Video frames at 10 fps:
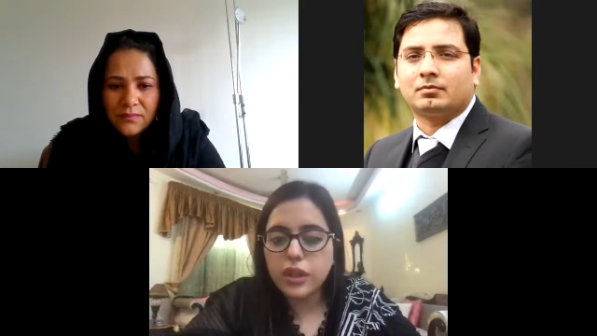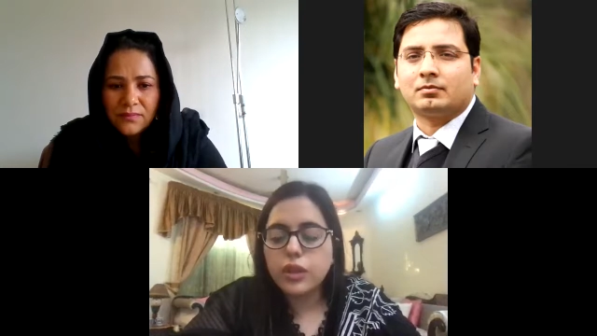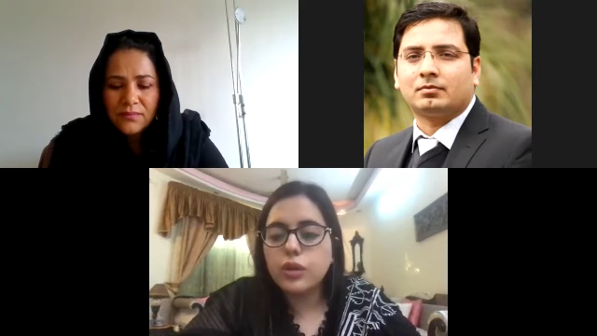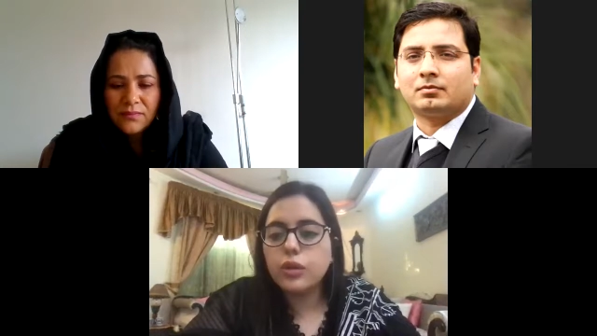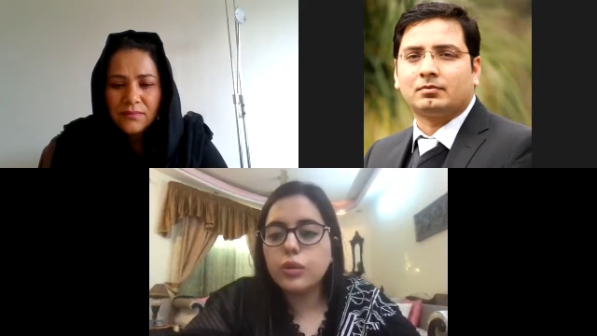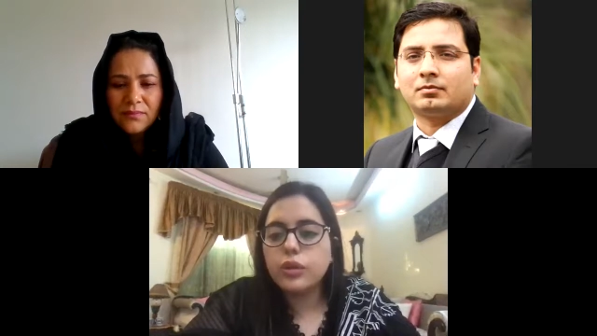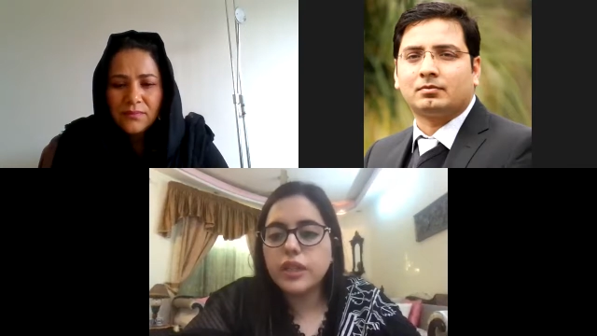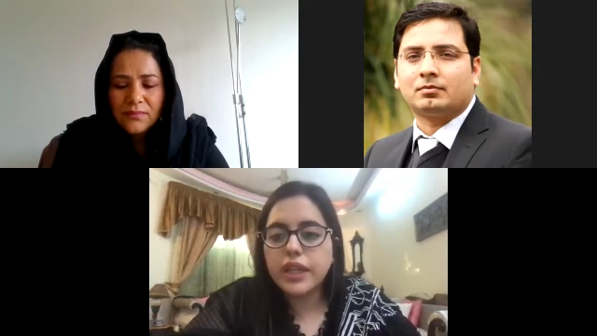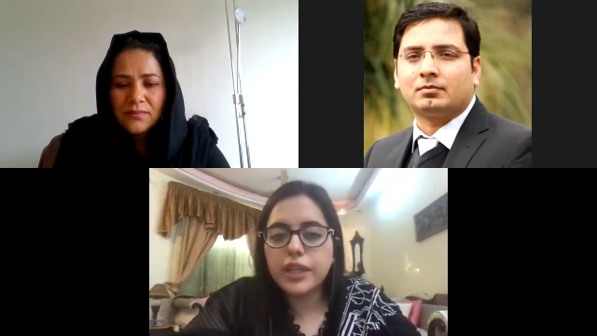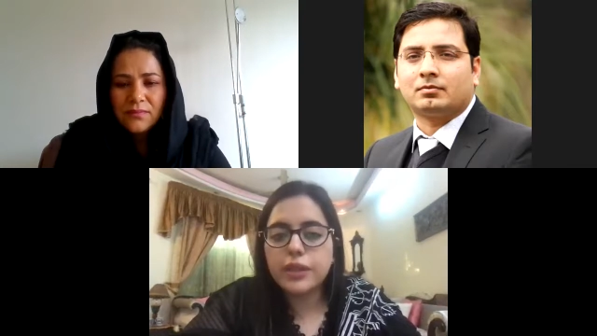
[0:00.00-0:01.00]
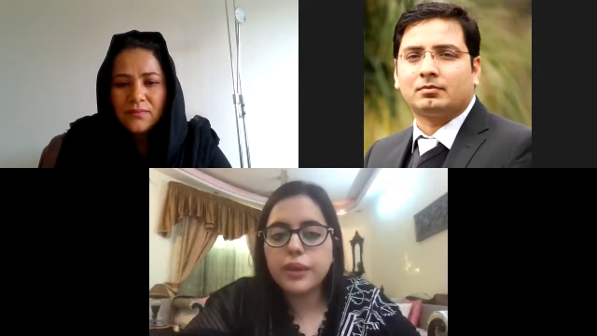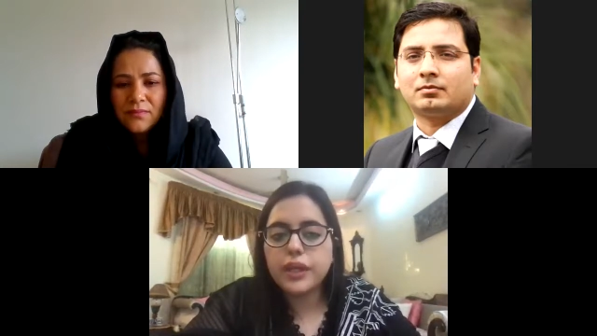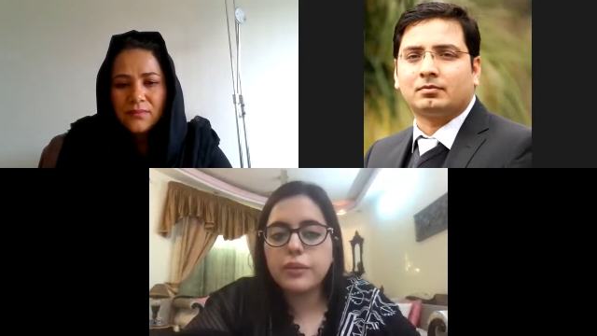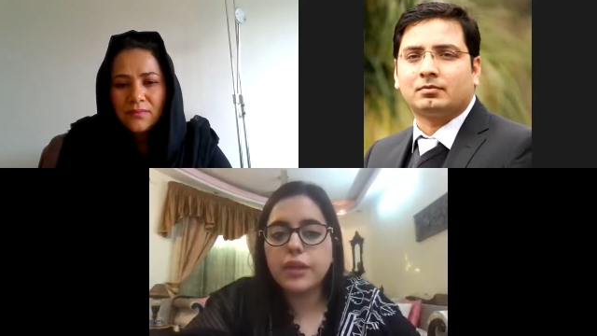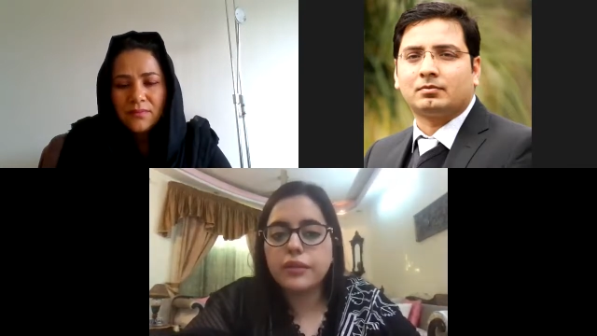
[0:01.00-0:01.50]
Speaker 1: who would like to help
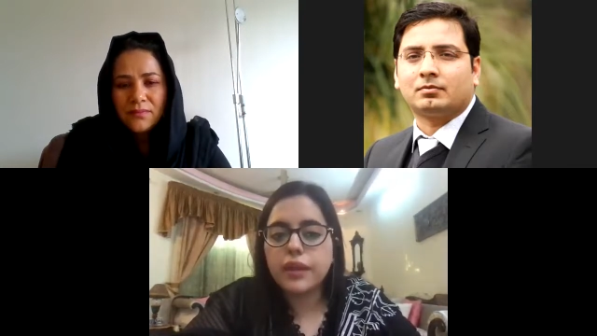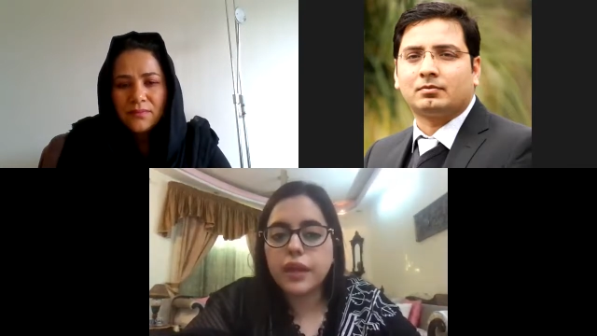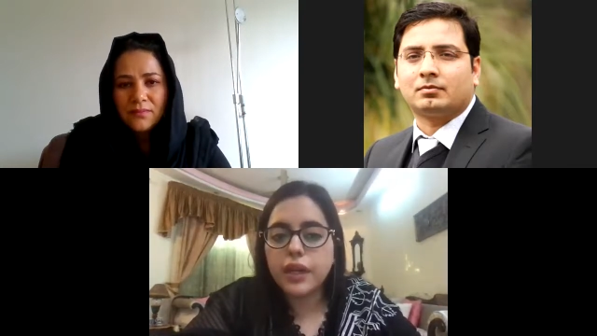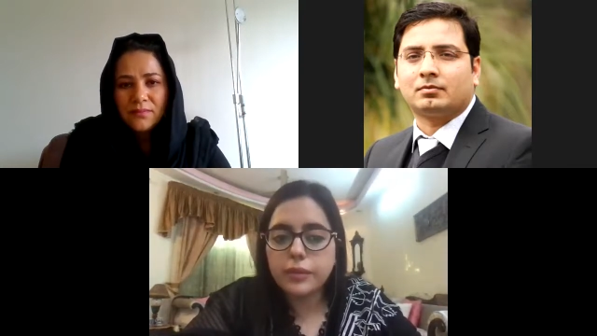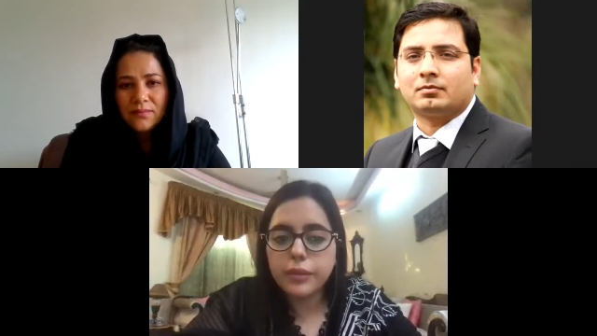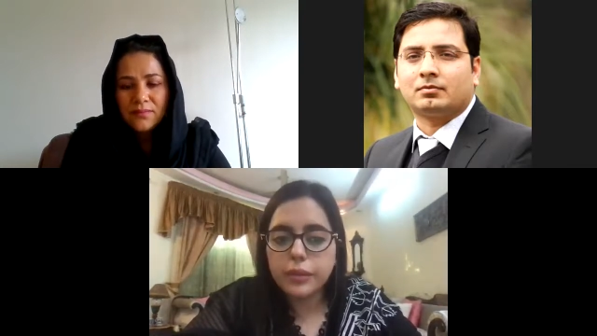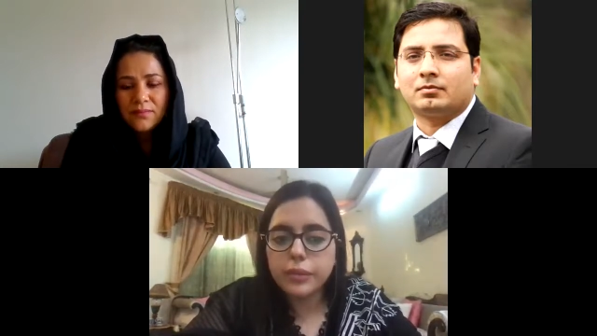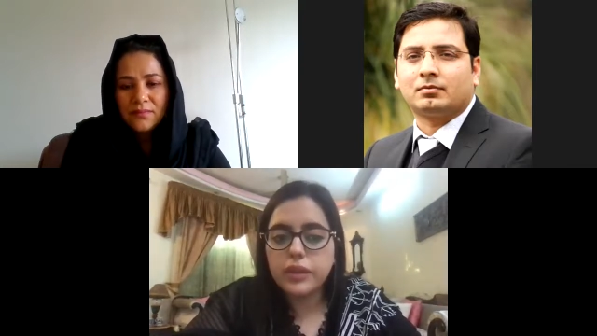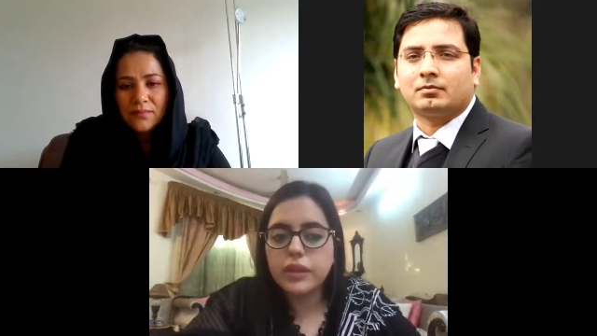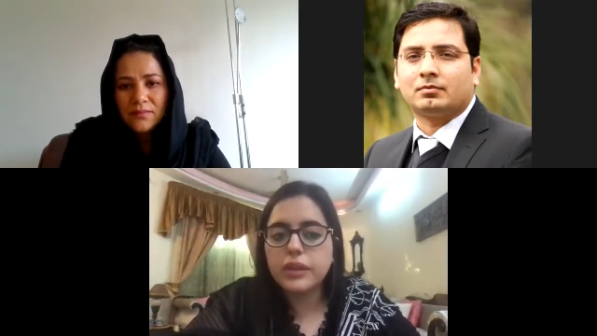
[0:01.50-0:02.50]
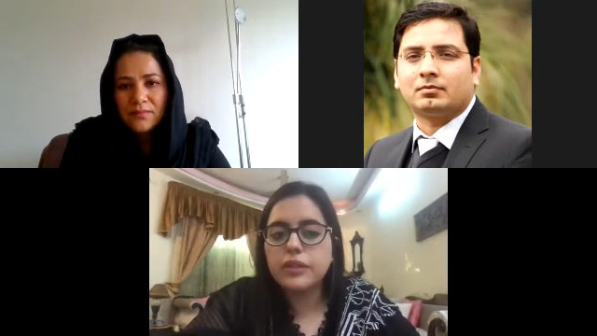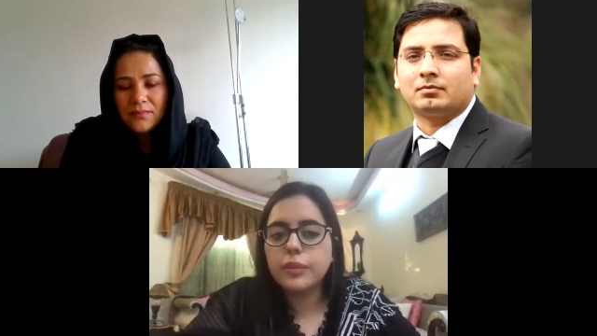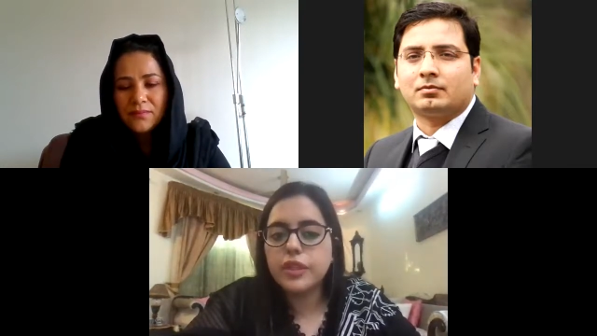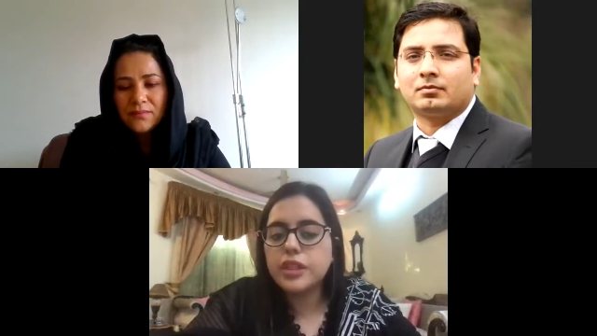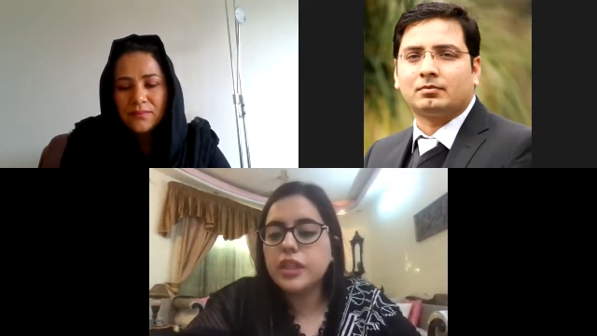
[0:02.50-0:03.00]
Afghan people and
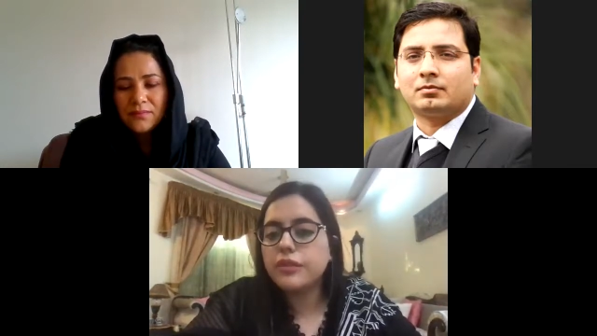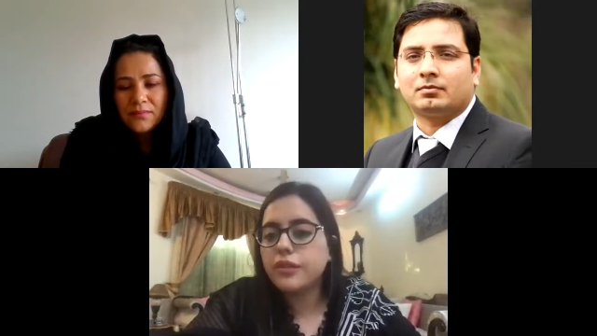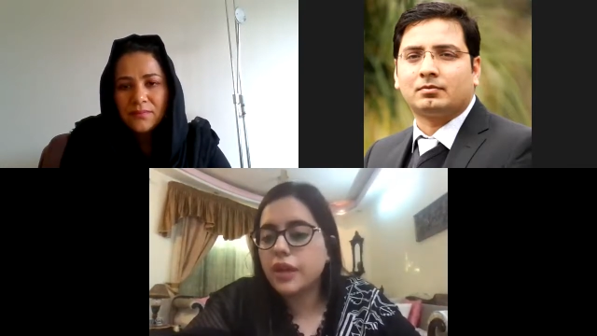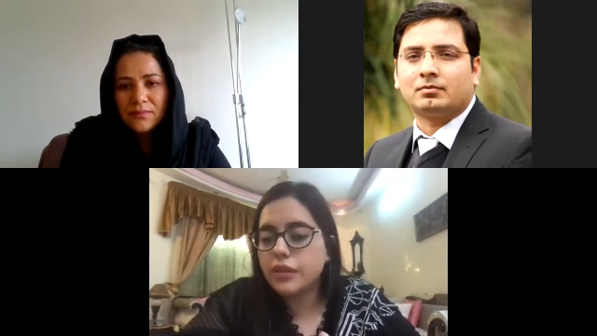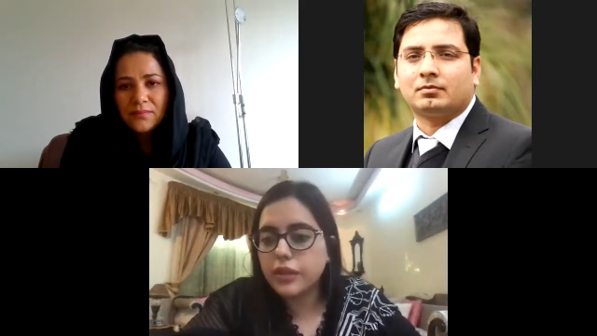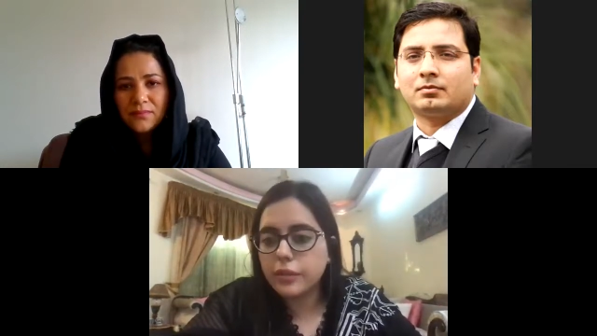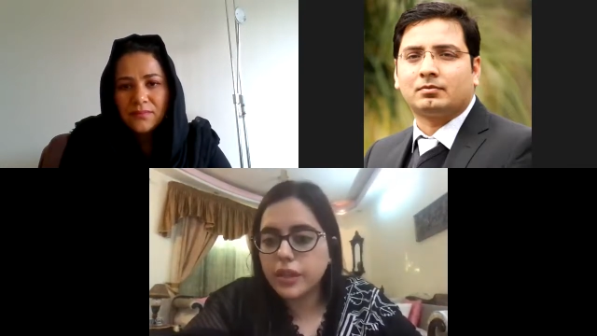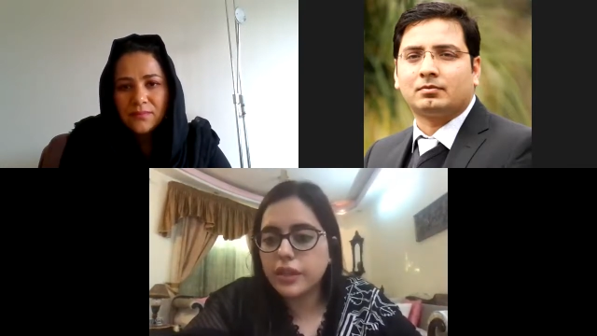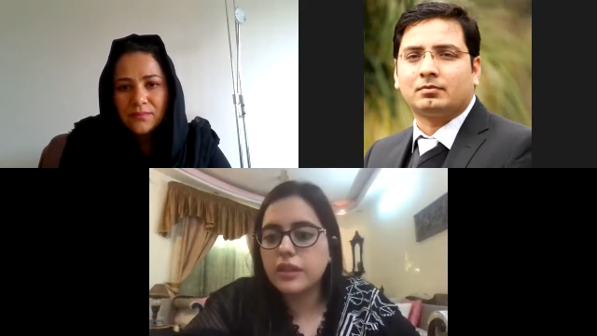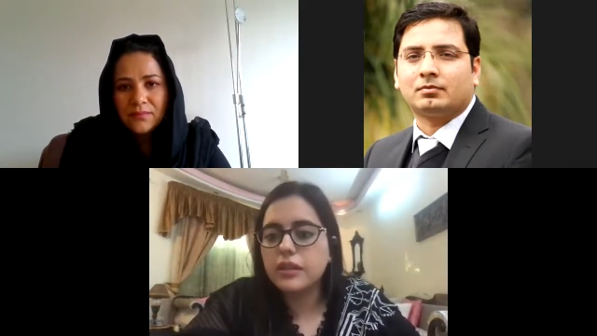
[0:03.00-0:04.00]
especially Afghan women in